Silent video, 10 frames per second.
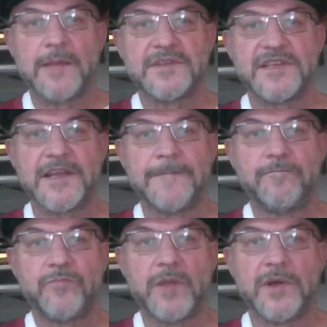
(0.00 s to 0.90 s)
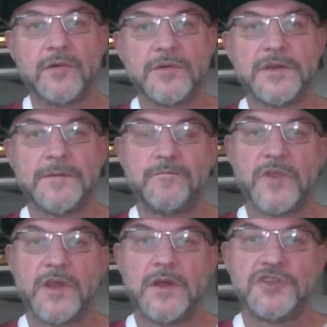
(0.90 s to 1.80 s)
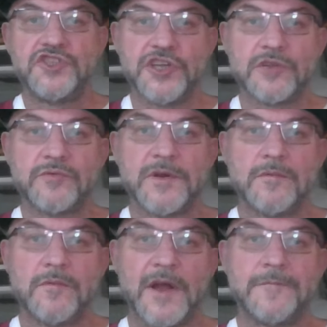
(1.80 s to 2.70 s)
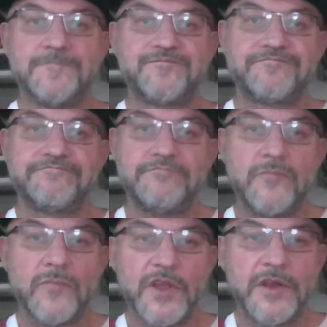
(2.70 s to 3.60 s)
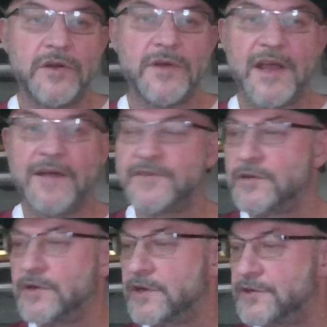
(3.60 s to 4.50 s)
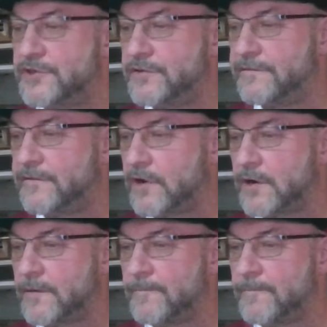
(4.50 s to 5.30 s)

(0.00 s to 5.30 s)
say about children? Well, you don't have to look too far.